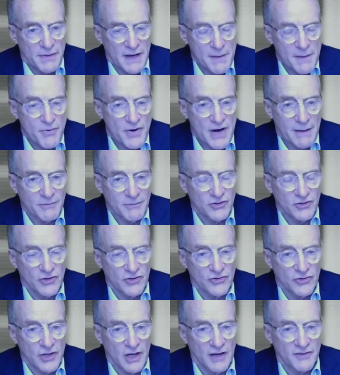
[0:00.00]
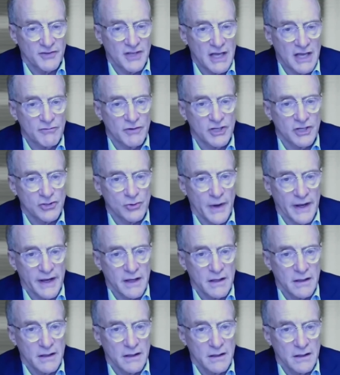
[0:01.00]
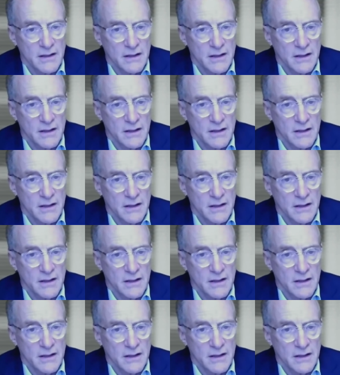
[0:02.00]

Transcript: by promises of get rich quick.